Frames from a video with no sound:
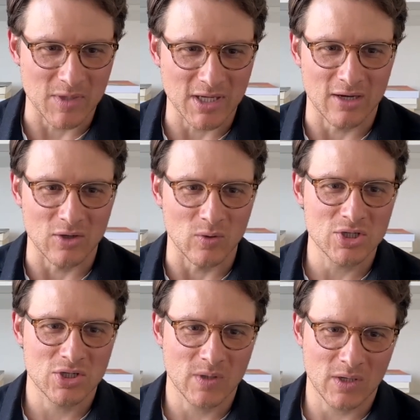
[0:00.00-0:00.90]
get a new
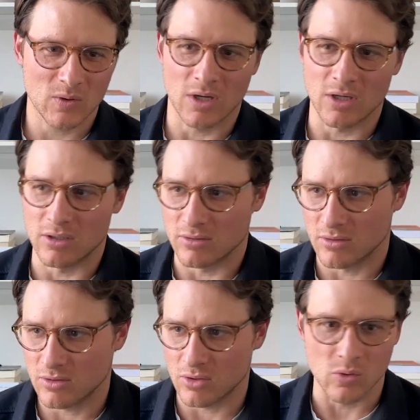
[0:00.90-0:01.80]
issue out,
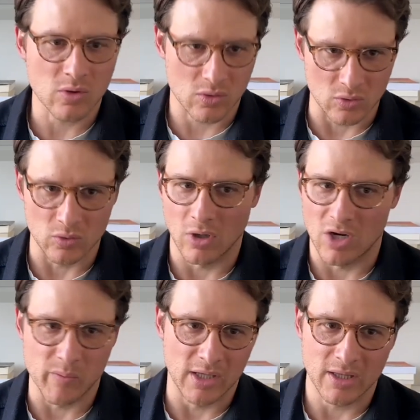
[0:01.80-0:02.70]
I'll go through
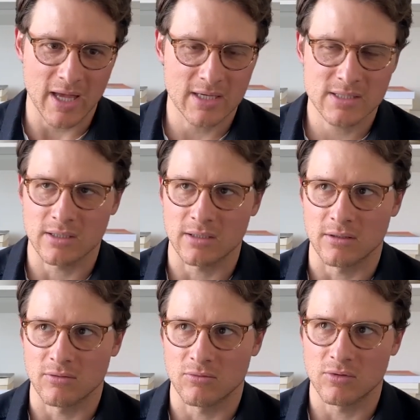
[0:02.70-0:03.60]
all my likes
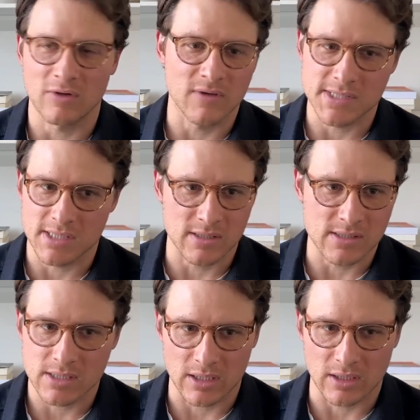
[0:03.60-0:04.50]
and revisit and
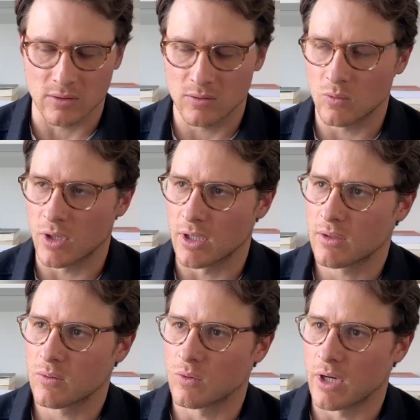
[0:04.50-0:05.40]
see
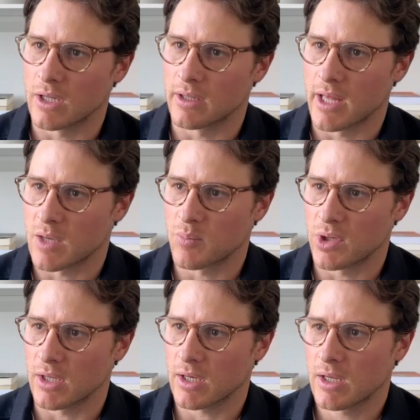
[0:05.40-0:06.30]
what I like.
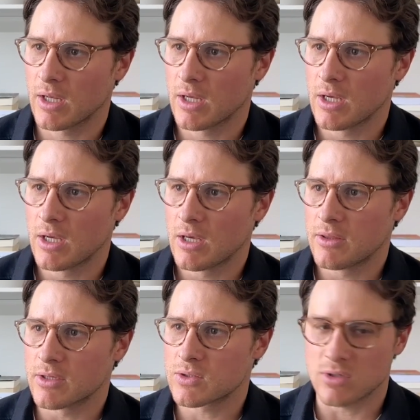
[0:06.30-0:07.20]
But
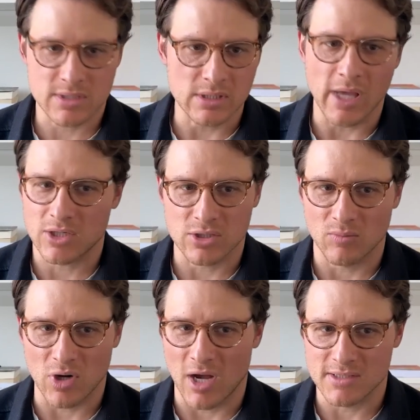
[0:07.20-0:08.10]
the sort of selection
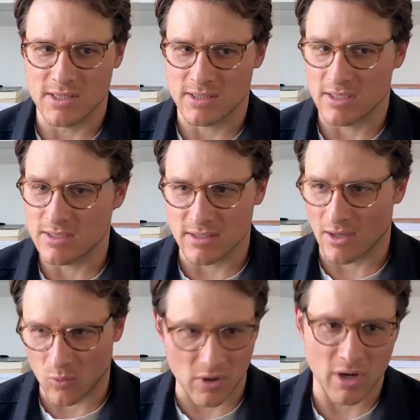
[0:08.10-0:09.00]
process is
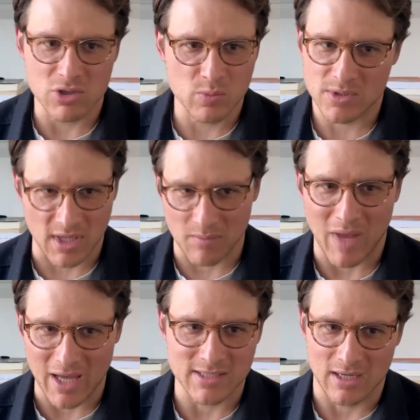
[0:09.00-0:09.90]
like 100%
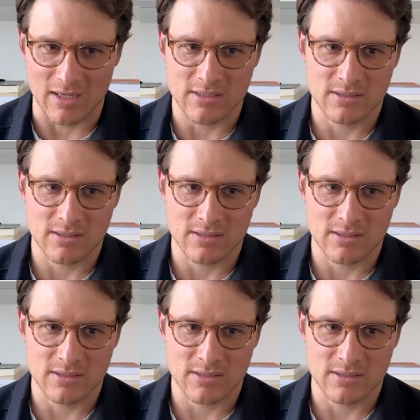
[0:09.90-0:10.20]
my taste.